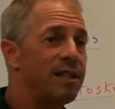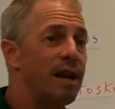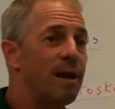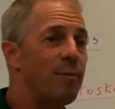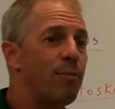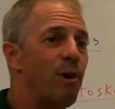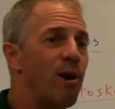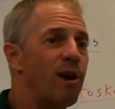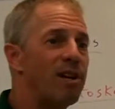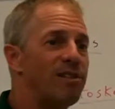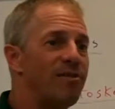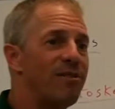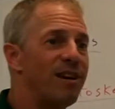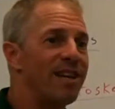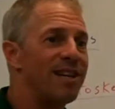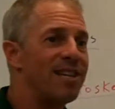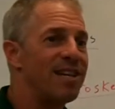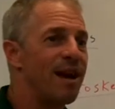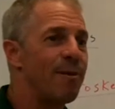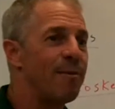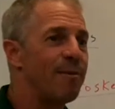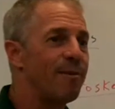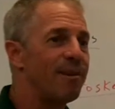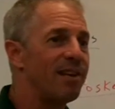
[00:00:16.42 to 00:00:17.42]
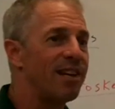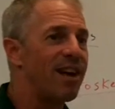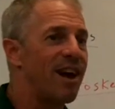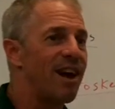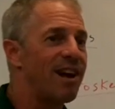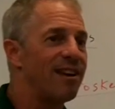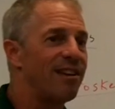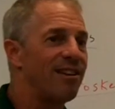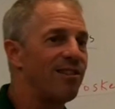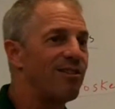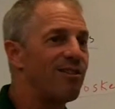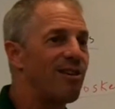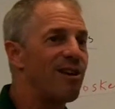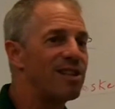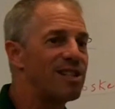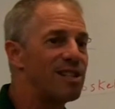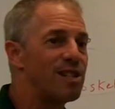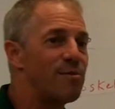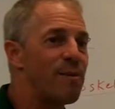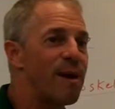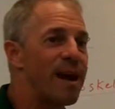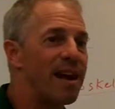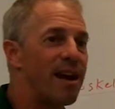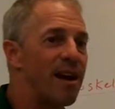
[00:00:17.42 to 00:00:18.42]
Ten points if you can tell me what the continental
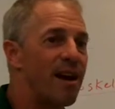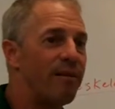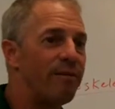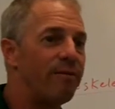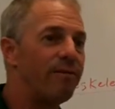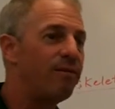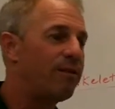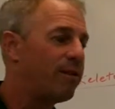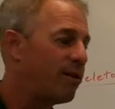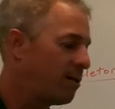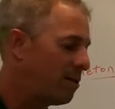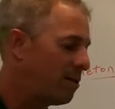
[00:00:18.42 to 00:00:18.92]
crust is made of.